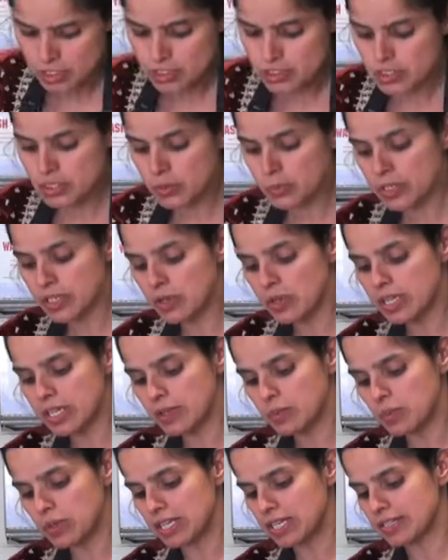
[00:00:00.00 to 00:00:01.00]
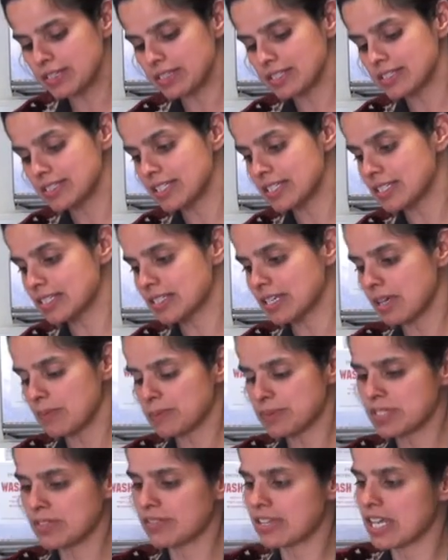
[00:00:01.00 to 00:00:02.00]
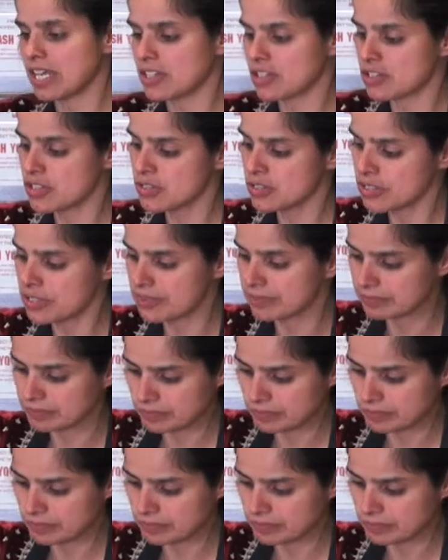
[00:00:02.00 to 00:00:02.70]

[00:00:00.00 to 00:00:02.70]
So we're going with 6 cups of cashews.